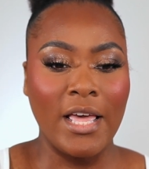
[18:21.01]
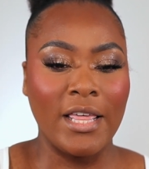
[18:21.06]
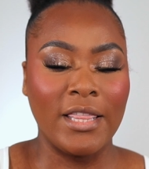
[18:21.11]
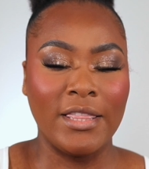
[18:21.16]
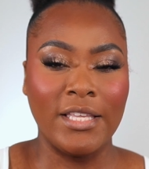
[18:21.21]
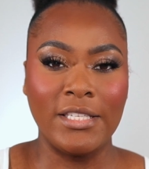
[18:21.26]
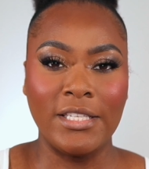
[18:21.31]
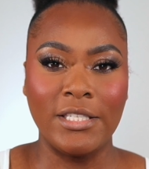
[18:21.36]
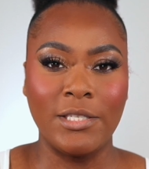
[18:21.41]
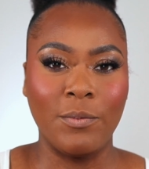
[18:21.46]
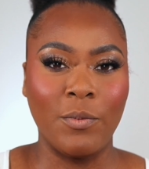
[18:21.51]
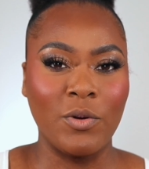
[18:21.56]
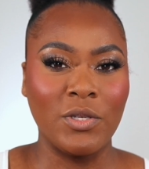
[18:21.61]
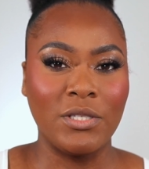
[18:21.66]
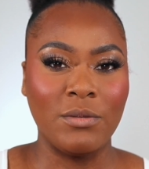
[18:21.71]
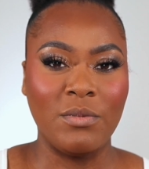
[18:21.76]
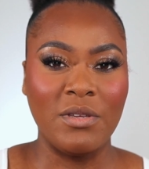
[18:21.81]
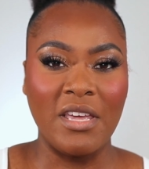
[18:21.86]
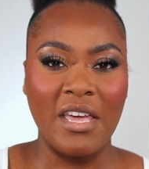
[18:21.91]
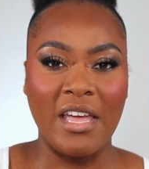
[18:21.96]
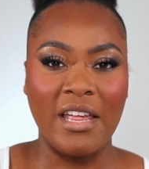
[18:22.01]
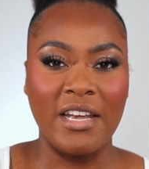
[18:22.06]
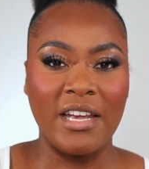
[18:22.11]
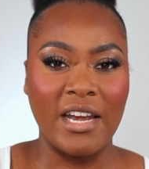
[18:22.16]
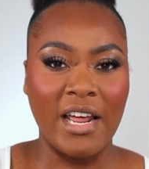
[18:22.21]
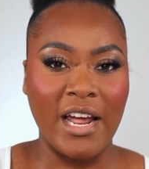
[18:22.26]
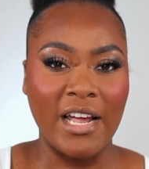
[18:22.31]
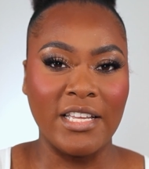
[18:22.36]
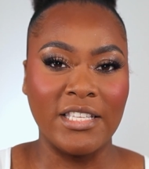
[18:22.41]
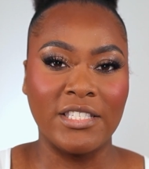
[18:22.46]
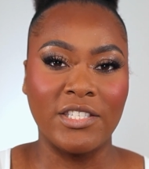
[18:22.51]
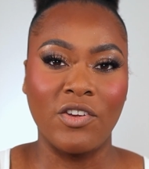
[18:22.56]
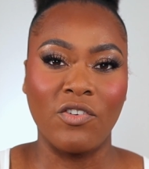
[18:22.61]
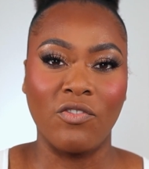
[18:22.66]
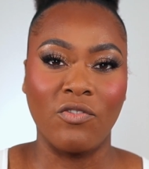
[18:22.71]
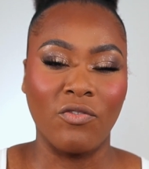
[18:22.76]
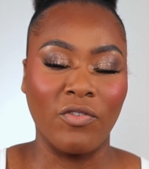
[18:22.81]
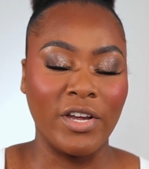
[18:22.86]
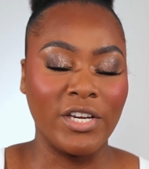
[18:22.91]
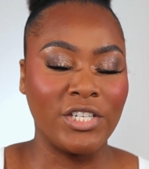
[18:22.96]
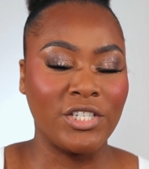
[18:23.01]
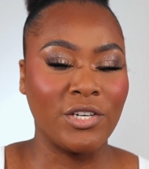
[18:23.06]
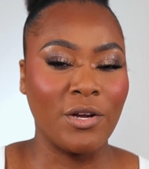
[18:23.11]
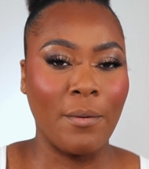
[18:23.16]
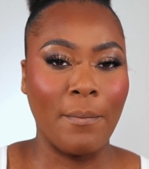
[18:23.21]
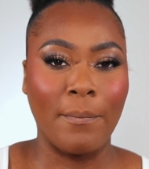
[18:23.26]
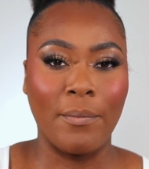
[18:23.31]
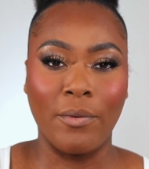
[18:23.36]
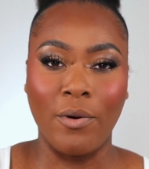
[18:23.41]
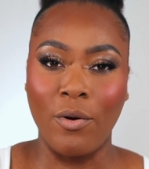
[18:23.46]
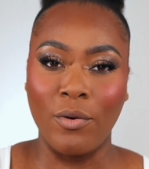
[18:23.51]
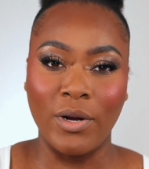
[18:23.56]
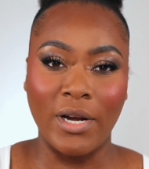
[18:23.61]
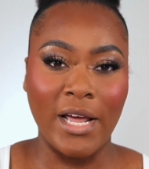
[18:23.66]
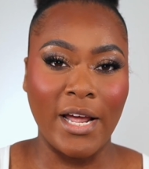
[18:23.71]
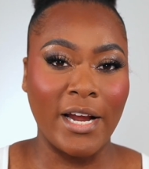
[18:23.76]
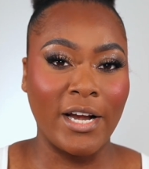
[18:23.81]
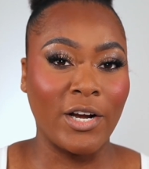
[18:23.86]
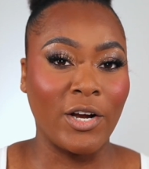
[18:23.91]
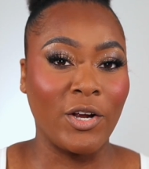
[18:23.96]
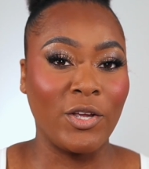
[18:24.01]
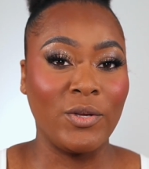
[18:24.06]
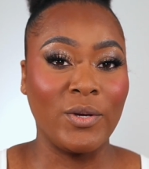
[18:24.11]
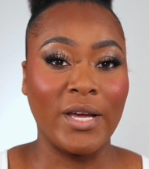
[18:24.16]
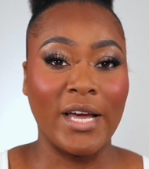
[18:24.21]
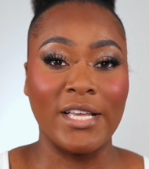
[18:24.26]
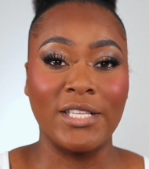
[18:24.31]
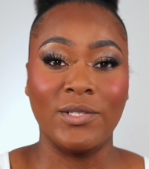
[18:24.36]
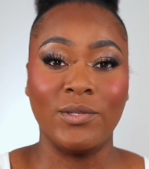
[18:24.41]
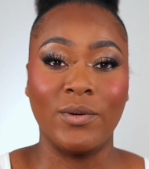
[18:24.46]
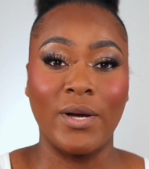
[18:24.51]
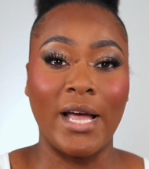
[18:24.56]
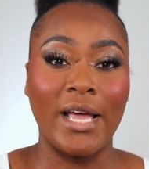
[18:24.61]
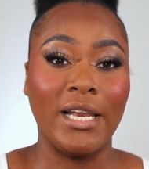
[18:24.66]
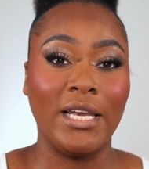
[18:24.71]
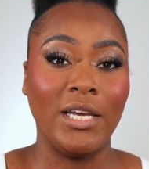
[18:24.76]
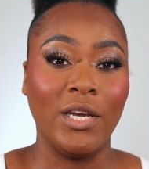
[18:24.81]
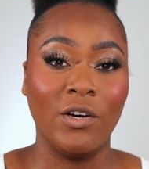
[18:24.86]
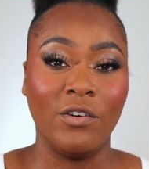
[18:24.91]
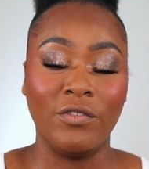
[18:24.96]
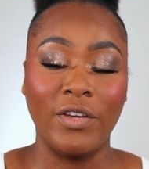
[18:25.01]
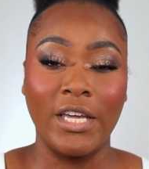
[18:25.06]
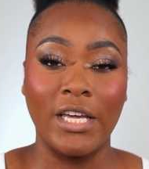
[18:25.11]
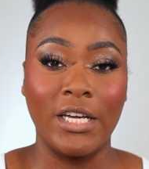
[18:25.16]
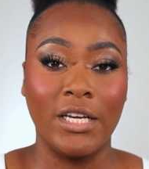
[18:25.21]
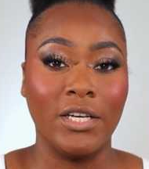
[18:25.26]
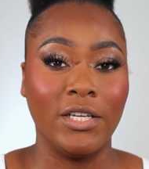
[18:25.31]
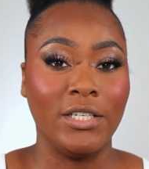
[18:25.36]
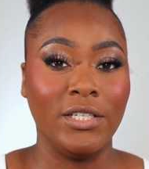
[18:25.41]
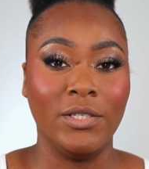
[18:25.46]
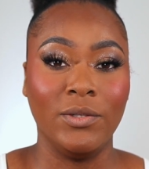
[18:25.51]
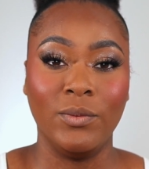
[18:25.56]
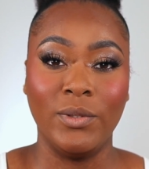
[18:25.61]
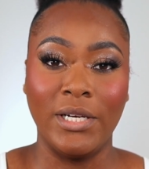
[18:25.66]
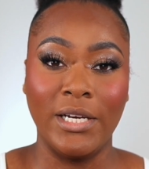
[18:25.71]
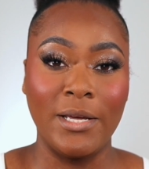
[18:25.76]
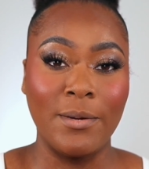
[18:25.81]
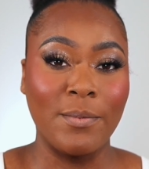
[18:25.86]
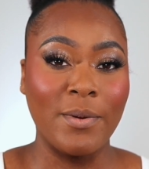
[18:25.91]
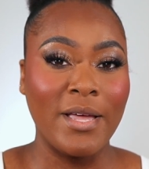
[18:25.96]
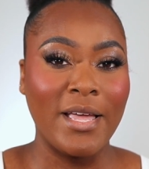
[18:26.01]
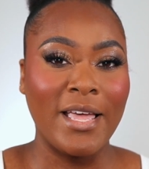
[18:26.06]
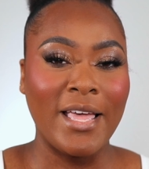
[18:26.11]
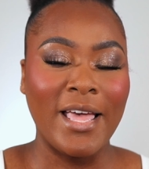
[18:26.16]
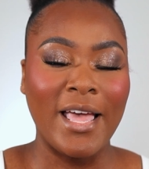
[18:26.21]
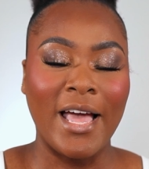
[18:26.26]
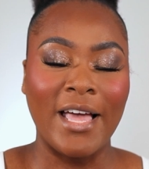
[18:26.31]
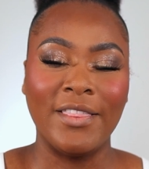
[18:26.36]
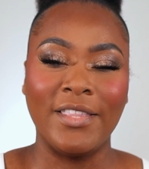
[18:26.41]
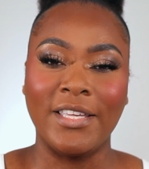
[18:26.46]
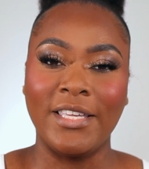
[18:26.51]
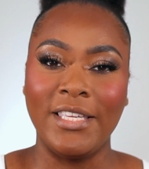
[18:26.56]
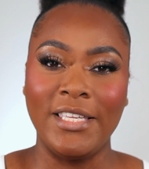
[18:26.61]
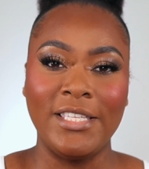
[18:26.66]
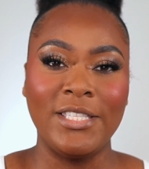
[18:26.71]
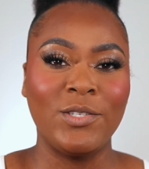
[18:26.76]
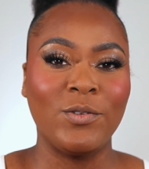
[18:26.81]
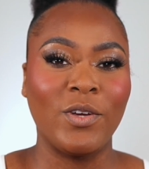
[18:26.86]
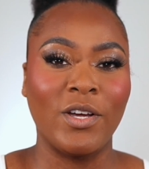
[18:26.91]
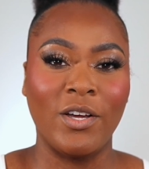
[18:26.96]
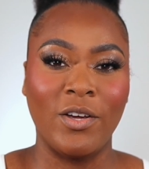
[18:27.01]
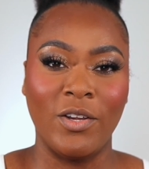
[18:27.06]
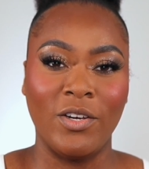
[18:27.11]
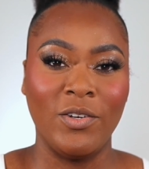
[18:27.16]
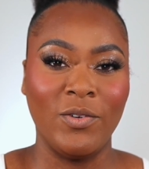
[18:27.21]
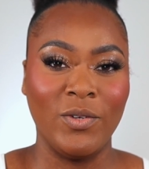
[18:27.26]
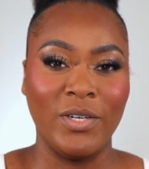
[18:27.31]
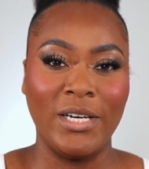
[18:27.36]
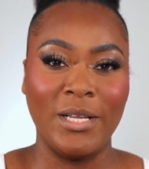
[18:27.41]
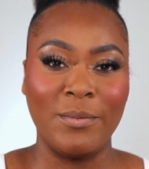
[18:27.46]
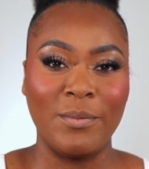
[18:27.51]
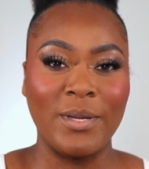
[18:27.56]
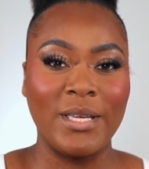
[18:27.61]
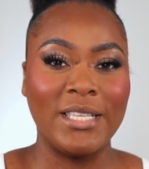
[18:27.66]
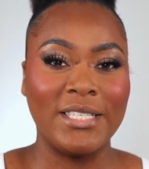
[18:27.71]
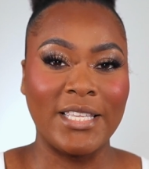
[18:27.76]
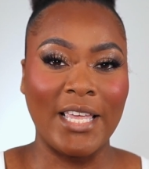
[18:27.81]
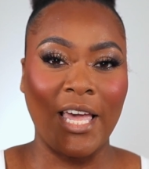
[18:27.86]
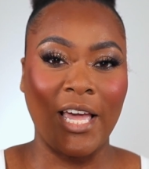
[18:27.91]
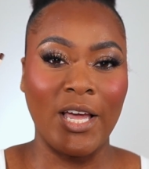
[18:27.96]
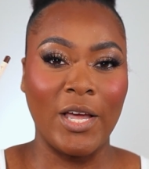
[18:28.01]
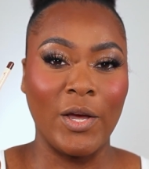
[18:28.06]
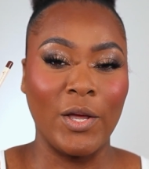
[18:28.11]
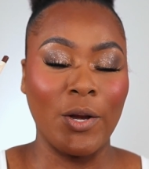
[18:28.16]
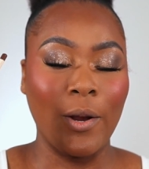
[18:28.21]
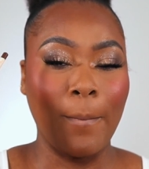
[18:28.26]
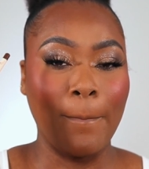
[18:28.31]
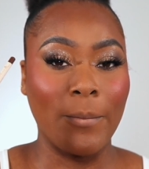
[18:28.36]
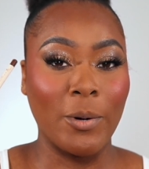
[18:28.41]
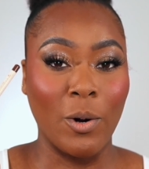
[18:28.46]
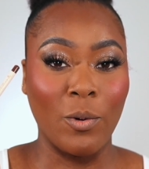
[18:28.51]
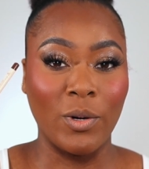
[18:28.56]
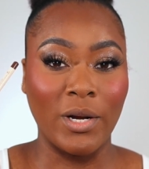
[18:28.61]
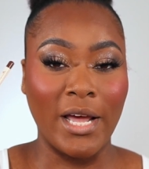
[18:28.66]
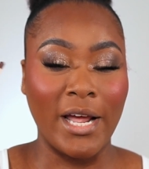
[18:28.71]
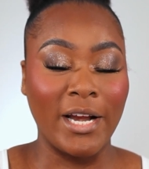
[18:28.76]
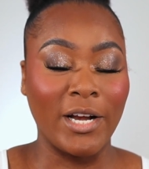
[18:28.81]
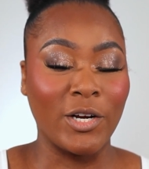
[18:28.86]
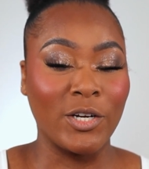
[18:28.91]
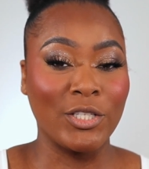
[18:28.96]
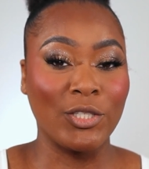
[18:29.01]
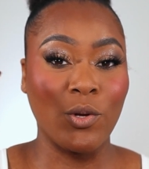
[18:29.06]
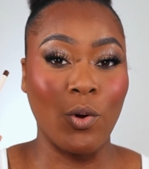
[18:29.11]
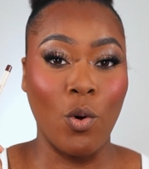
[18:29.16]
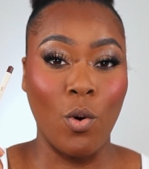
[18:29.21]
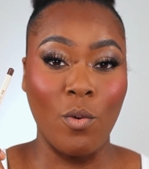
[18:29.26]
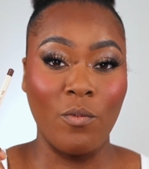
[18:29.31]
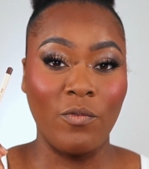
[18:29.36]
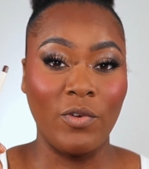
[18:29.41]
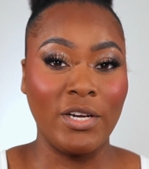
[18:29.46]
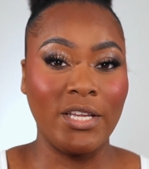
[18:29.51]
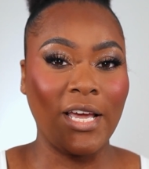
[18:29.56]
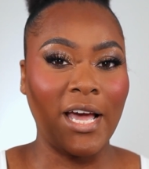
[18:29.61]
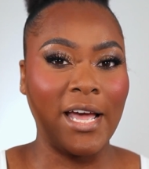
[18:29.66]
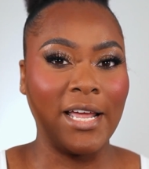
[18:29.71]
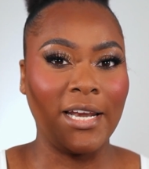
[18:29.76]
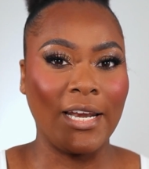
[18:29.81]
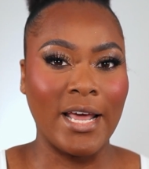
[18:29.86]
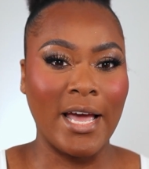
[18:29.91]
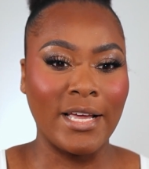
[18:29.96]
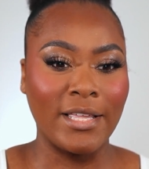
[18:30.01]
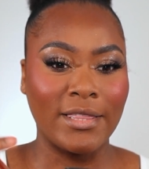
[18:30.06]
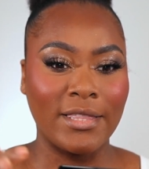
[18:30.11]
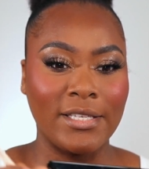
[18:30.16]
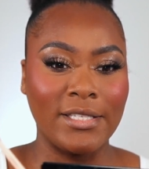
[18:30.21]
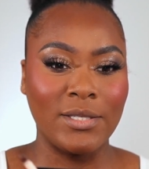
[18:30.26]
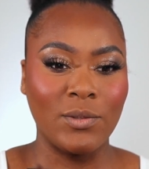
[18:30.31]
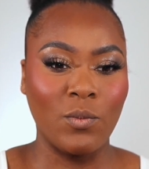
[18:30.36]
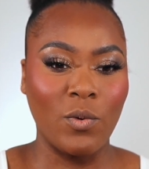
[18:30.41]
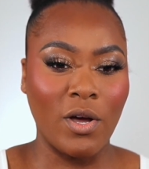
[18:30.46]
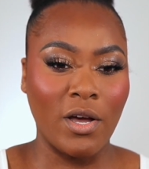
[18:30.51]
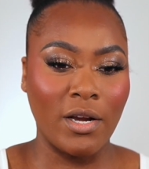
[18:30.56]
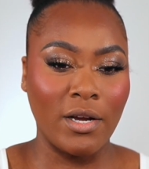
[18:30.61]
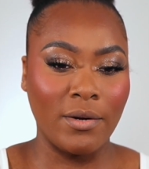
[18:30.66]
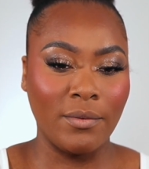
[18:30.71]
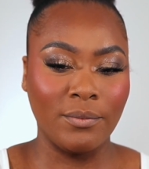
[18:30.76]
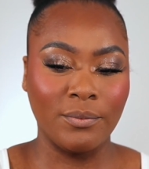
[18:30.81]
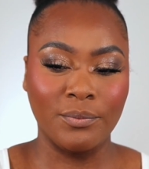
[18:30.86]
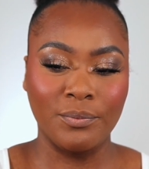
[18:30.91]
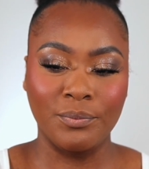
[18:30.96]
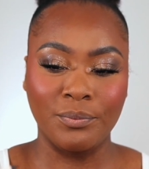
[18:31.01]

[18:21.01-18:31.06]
This is supposed to be a nice, rich brown liner. You guys know I love a good nude lip, and the key to a good nude lip is a good brown liner. So hopefully I like this one.